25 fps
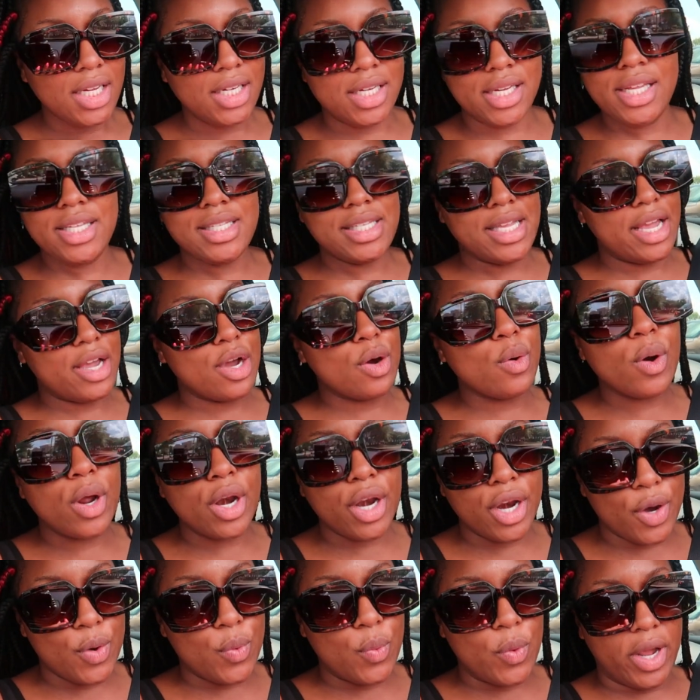These ain't
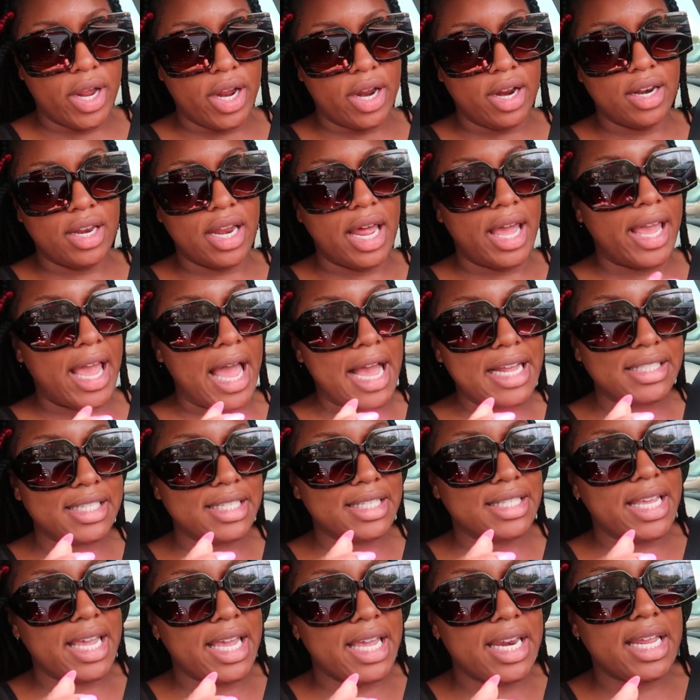going nowhere. Like, I
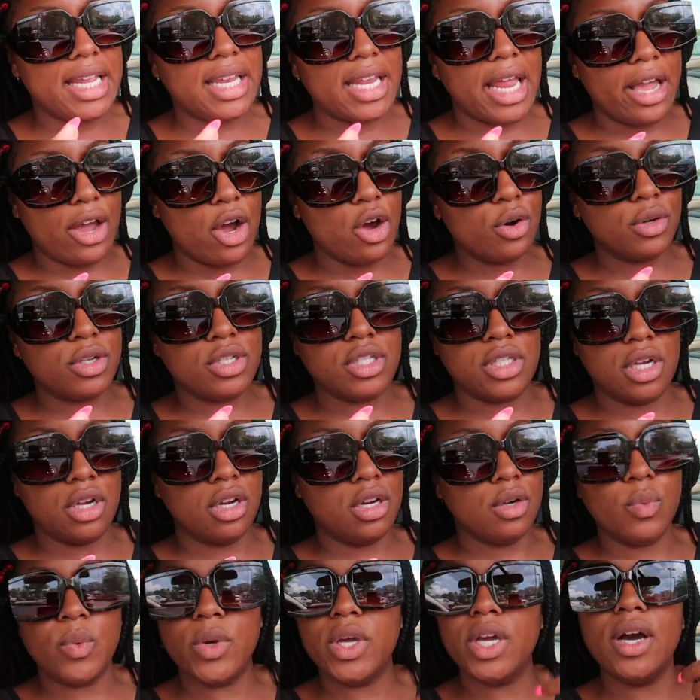just hit it like on the
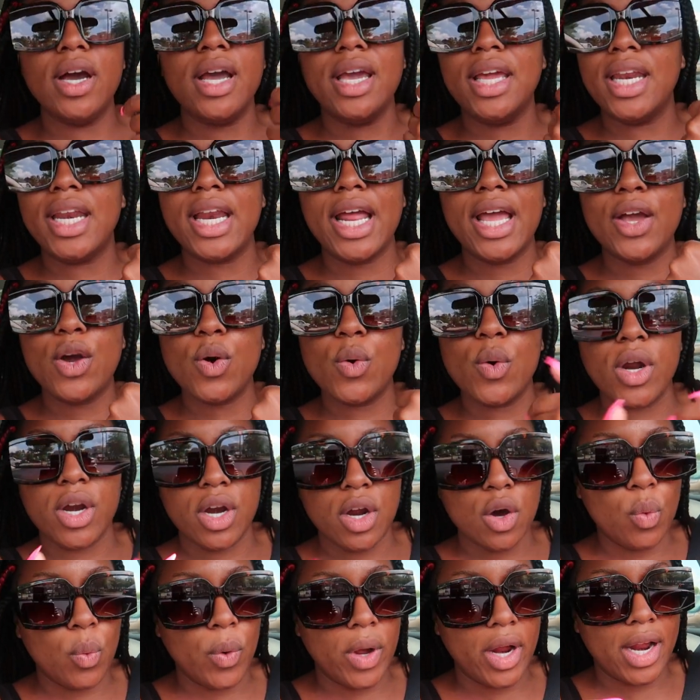steering wheel, it ain't going
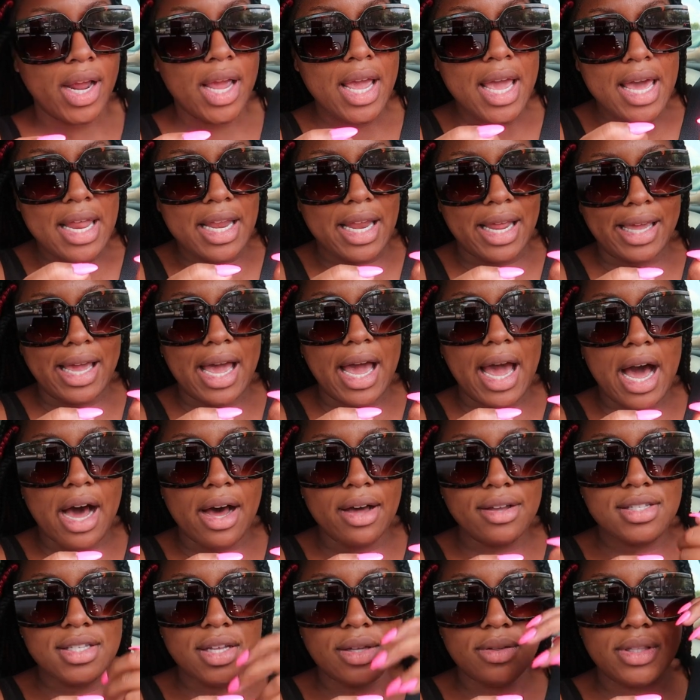nowhere. Like, I
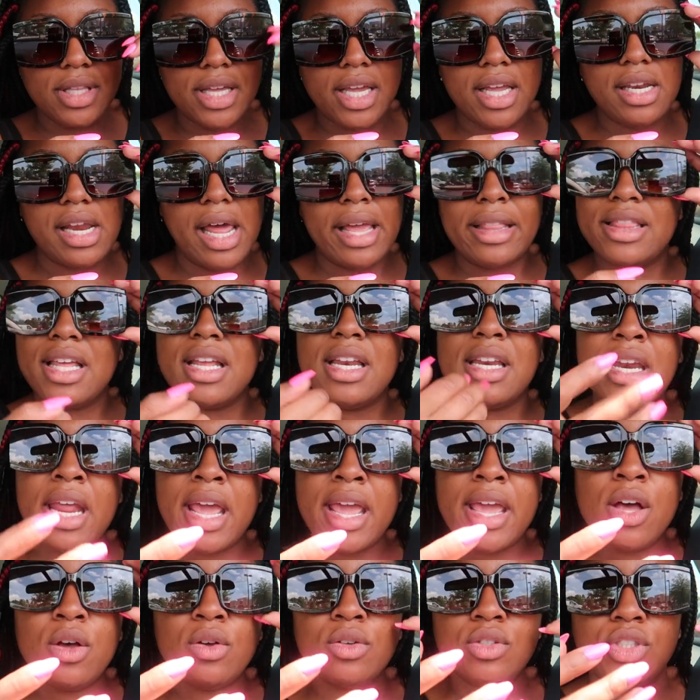also think like the
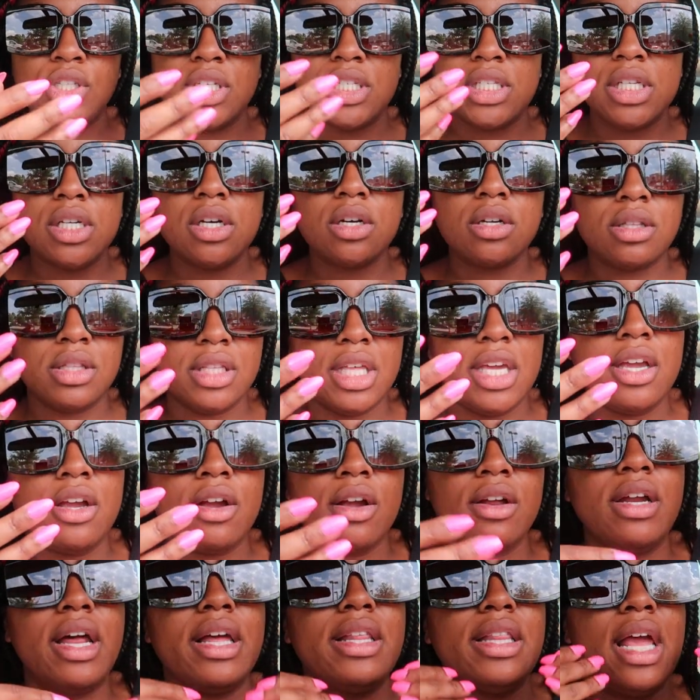nails just look
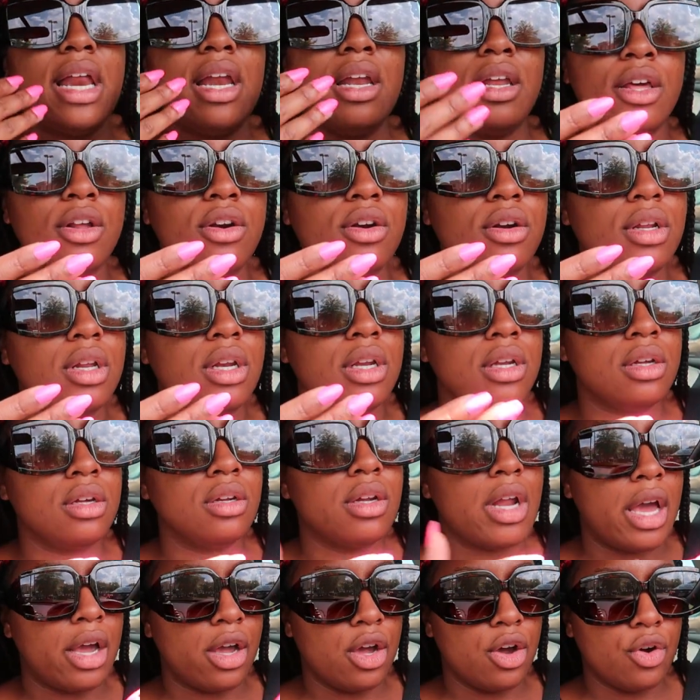thicker. Like, they literally
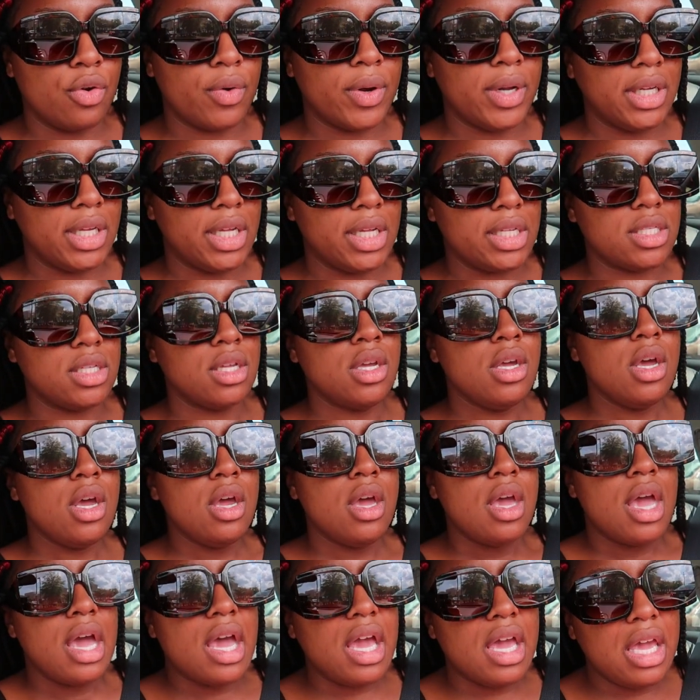look like acrylics.
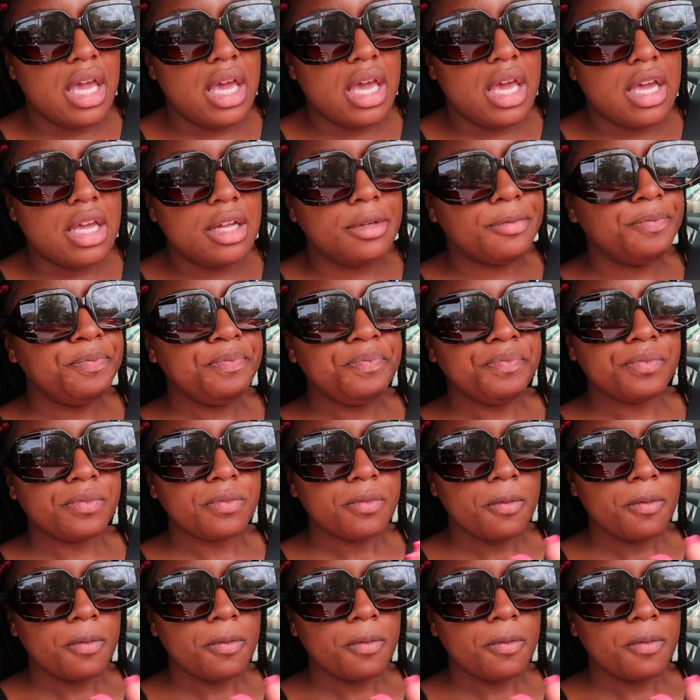And